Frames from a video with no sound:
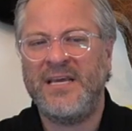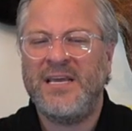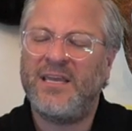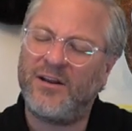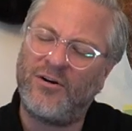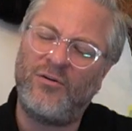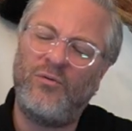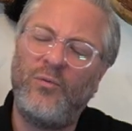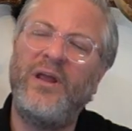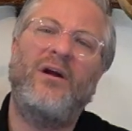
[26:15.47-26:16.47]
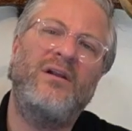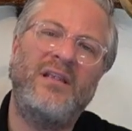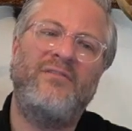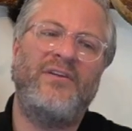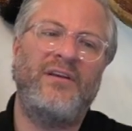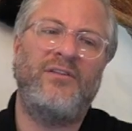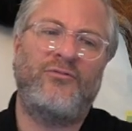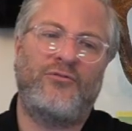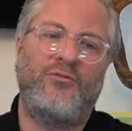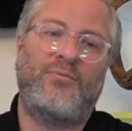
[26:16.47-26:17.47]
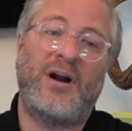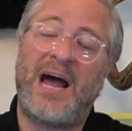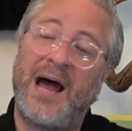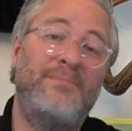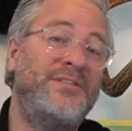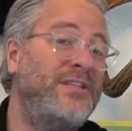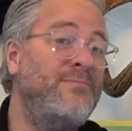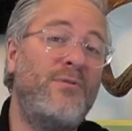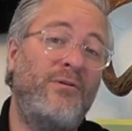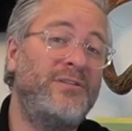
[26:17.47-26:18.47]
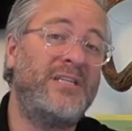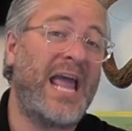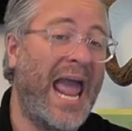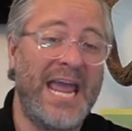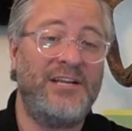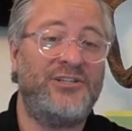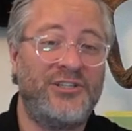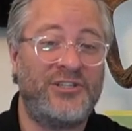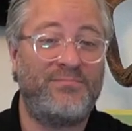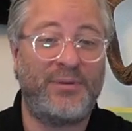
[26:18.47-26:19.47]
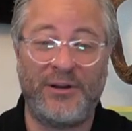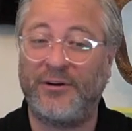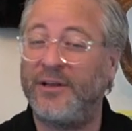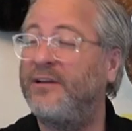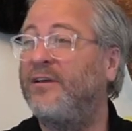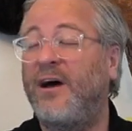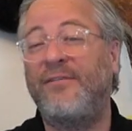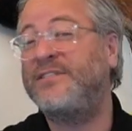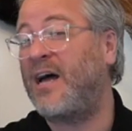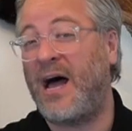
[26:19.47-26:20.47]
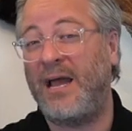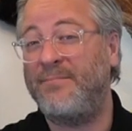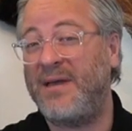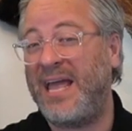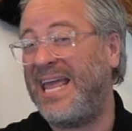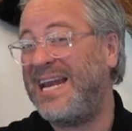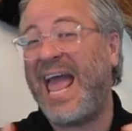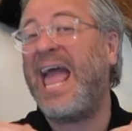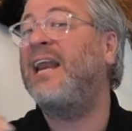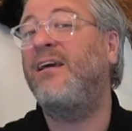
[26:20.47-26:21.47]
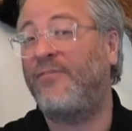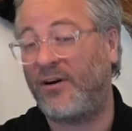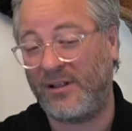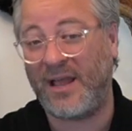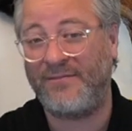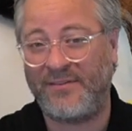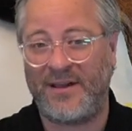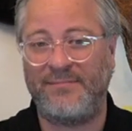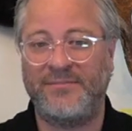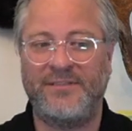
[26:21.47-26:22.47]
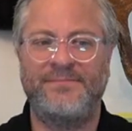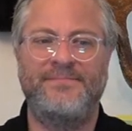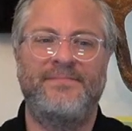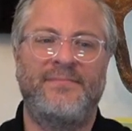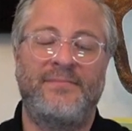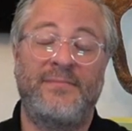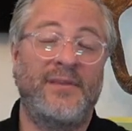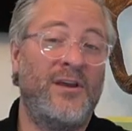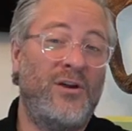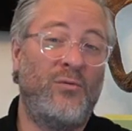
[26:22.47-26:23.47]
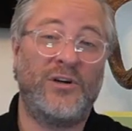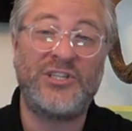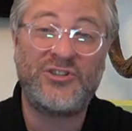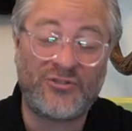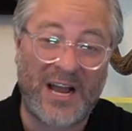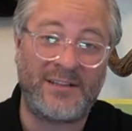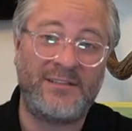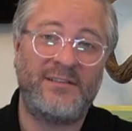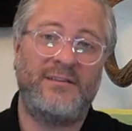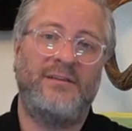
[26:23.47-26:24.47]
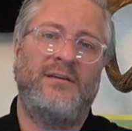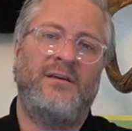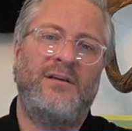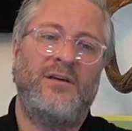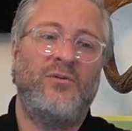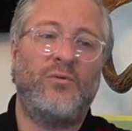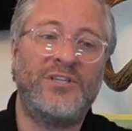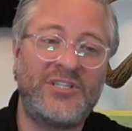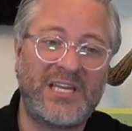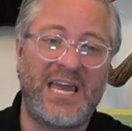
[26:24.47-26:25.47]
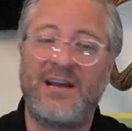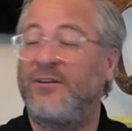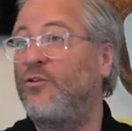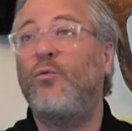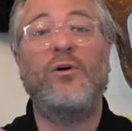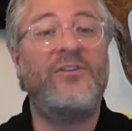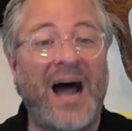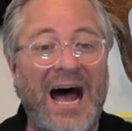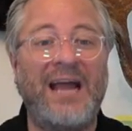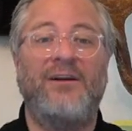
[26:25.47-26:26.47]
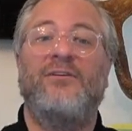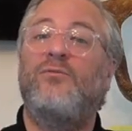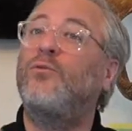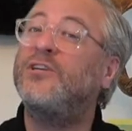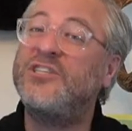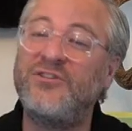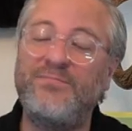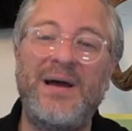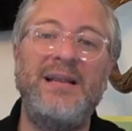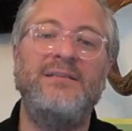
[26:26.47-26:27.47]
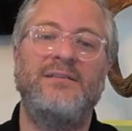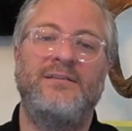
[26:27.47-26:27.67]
You know, we are living through perhaps the most anxious period of time in any of our lifetimes. We're stressed. We're scared, we're tired, we're spent.